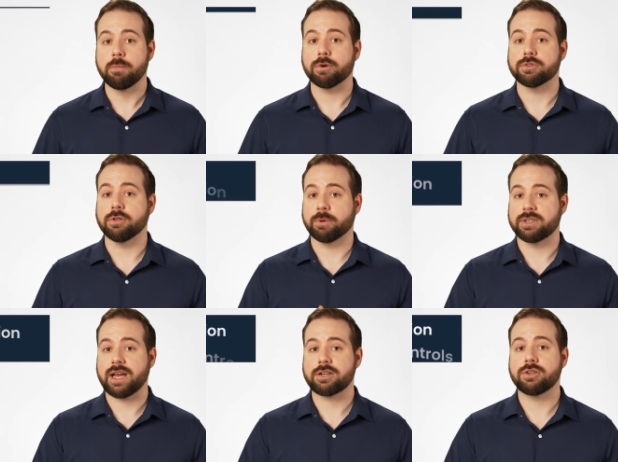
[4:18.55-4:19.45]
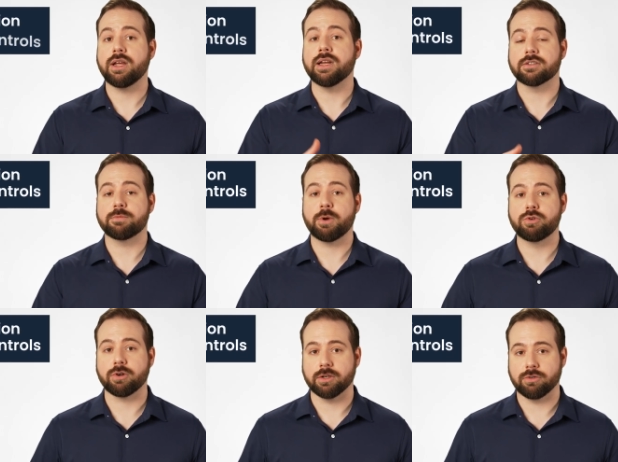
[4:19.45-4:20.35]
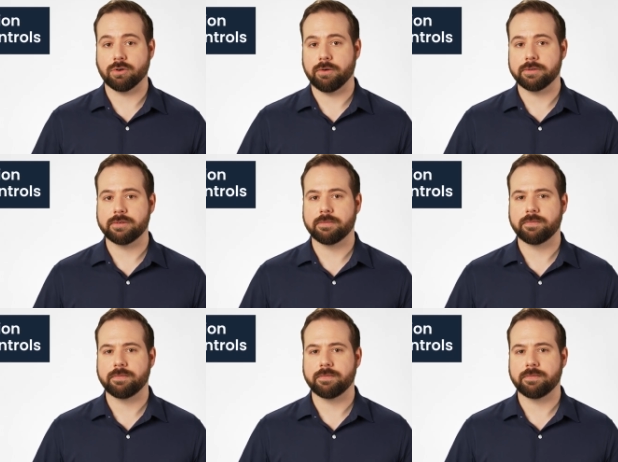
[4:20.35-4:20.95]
Personal protection and exposure controls.